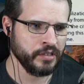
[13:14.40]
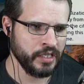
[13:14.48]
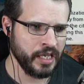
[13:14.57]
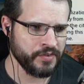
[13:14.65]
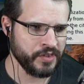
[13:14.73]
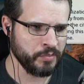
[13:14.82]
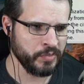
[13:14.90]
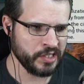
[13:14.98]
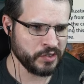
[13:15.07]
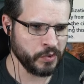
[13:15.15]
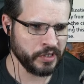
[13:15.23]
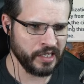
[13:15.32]
And then
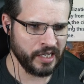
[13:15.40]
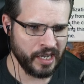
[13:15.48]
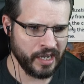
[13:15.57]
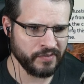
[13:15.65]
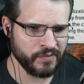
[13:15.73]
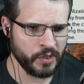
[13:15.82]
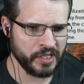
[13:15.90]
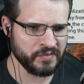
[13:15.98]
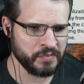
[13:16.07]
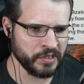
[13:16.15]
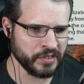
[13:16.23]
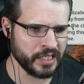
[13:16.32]
+1 envoy if
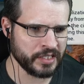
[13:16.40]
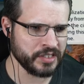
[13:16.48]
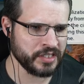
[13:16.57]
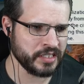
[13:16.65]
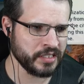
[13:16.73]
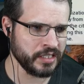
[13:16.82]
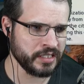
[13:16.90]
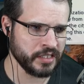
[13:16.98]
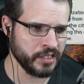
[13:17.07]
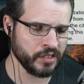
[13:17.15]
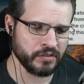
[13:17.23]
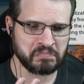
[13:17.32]
built next to the city
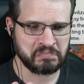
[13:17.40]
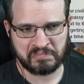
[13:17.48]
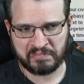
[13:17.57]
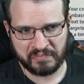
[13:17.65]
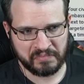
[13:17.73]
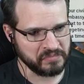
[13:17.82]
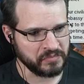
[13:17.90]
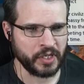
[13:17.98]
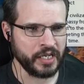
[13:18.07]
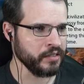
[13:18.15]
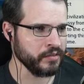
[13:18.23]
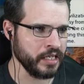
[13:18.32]
center.
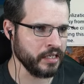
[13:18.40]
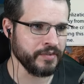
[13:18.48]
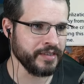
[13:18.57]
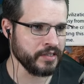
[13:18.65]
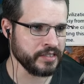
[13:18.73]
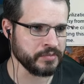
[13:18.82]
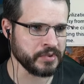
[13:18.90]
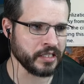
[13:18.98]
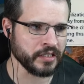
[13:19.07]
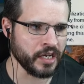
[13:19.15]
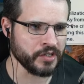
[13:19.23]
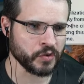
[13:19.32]
Okay, that seems like a
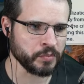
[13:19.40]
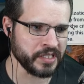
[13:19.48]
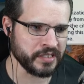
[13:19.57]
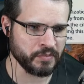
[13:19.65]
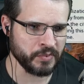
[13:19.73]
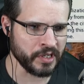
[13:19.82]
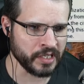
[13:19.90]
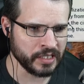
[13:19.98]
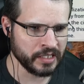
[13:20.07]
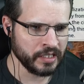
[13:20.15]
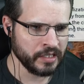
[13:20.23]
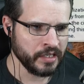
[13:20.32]
logical place to put it.
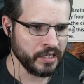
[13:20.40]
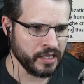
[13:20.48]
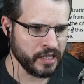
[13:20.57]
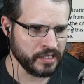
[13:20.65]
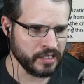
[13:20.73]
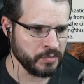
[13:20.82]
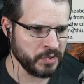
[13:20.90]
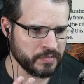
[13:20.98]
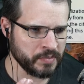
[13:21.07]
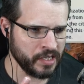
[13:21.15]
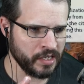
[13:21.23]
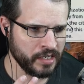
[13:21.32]
And then enemy
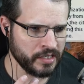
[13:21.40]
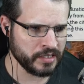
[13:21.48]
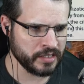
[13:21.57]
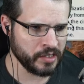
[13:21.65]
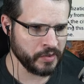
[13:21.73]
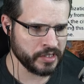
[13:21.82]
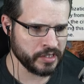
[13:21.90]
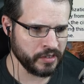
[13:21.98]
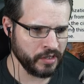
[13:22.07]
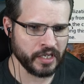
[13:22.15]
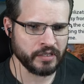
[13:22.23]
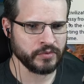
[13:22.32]
spies, etc., etc.
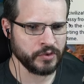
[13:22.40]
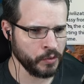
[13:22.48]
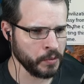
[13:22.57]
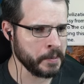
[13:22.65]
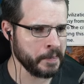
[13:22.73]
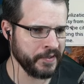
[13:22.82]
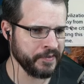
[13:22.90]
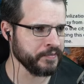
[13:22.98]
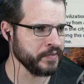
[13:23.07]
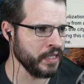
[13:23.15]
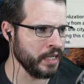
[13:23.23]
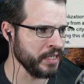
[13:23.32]
Okay, cool. No,
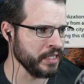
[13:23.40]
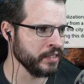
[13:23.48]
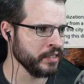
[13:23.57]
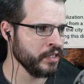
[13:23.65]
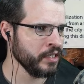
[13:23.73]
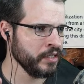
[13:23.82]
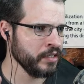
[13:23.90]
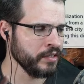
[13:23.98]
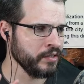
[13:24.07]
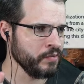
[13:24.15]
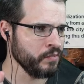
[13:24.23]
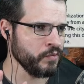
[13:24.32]
I mean,
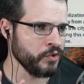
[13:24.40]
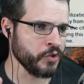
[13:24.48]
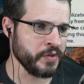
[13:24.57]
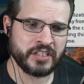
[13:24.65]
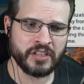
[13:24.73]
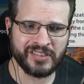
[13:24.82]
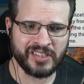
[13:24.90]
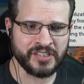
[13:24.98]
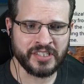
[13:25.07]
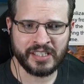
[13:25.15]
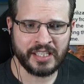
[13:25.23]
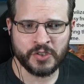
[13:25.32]
so it's still
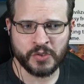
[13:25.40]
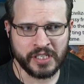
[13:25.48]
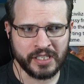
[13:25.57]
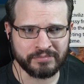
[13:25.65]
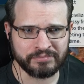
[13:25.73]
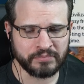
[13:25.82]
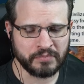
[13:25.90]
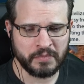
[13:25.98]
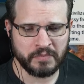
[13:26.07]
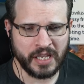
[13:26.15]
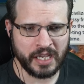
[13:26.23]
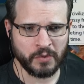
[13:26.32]
touching the intrigue.
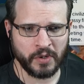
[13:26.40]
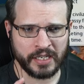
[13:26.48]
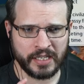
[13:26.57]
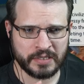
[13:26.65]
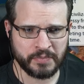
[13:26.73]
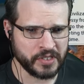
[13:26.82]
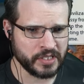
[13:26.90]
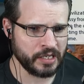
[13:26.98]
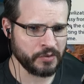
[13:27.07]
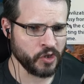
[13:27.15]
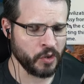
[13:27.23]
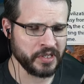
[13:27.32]
Not quite as much as I
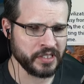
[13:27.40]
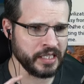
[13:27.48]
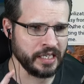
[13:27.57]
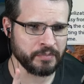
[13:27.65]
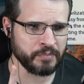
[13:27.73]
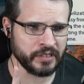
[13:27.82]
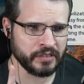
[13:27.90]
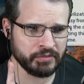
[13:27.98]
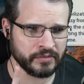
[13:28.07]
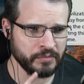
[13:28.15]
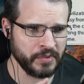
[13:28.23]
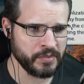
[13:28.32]
was hoping yet, but
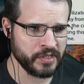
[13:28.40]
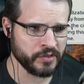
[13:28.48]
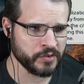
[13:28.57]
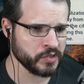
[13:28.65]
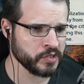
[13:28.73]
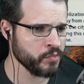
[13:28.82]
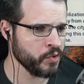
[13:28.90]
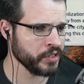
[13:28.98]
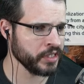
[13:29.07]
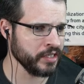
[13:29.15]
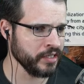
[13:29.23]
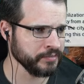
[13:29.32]
maybe there's some more to
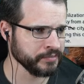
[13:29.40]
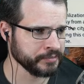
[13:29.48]
come.